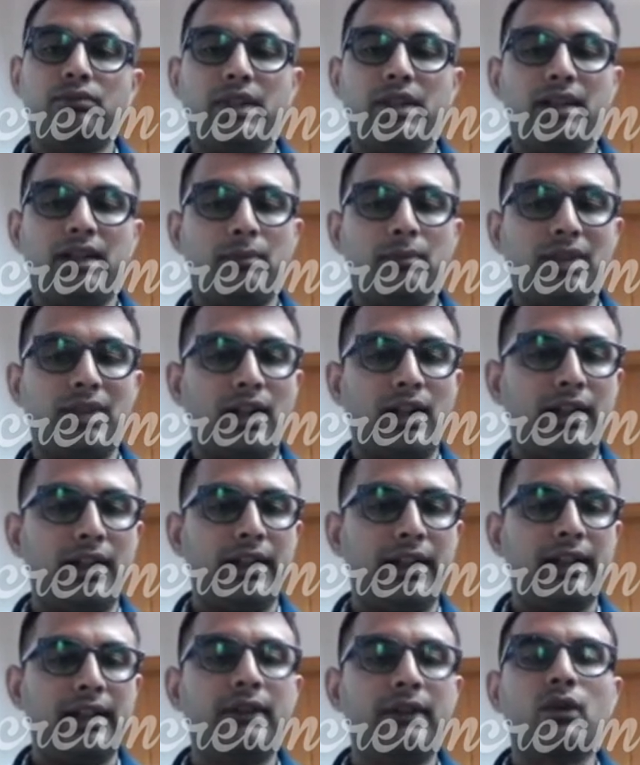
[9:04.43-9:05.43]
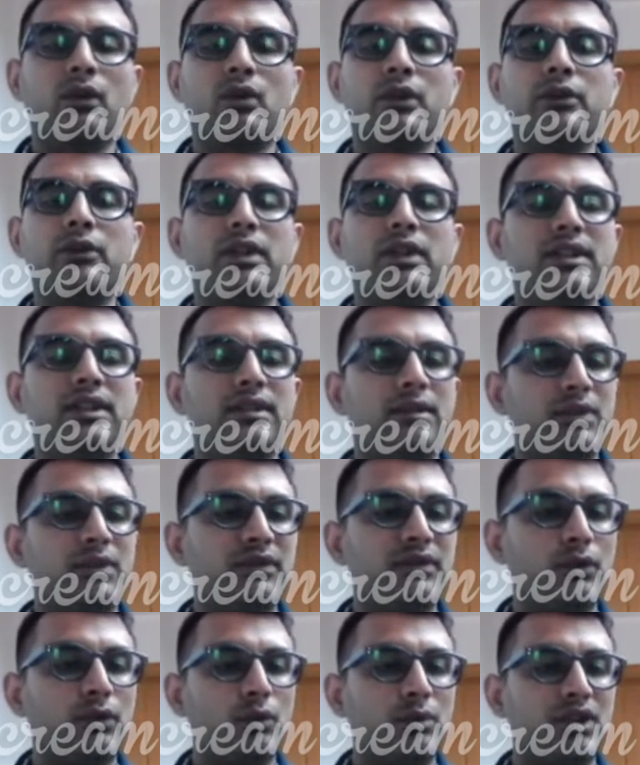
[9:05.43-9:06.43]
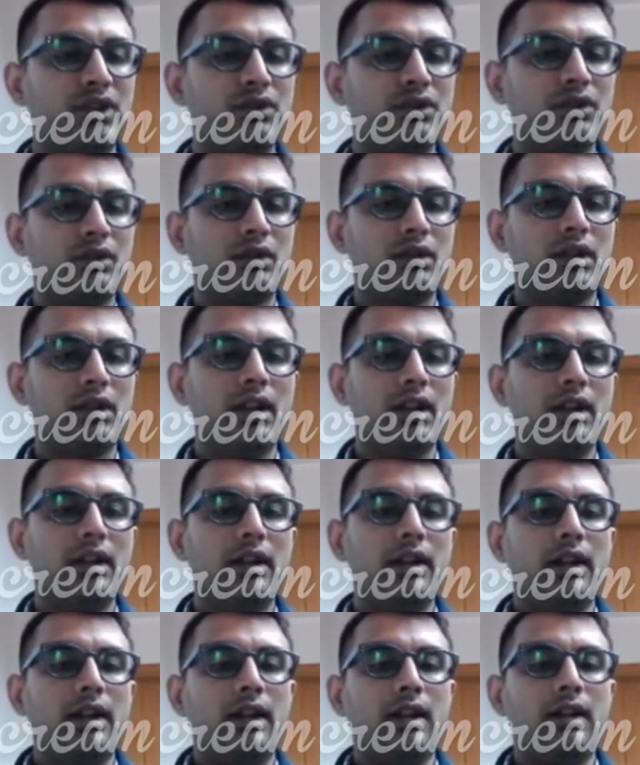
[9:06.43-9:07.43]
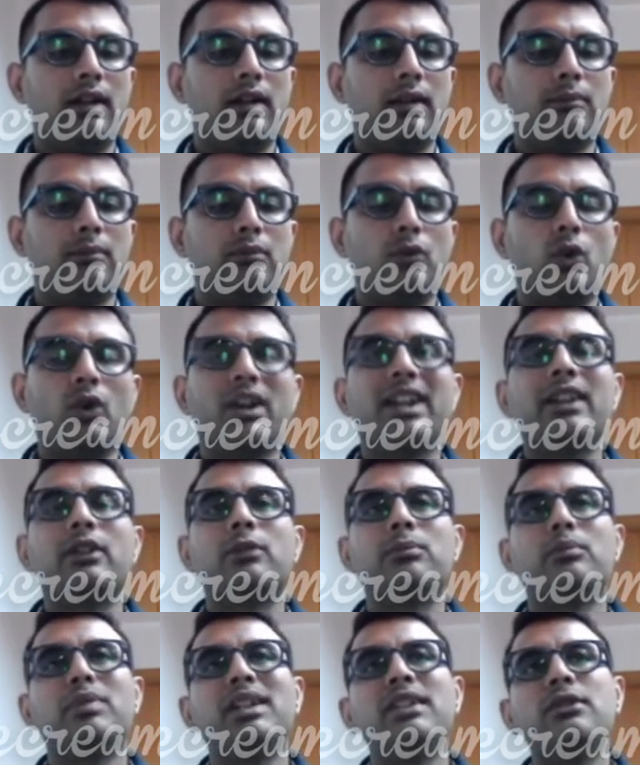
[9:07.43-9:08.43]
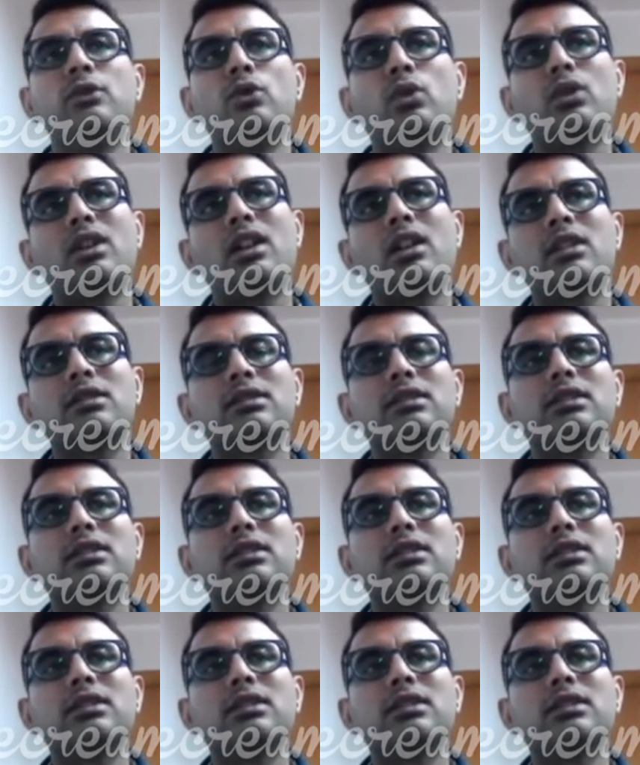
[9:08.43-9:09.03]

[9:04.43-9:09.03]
in applying or you need some information, okay, please don't ask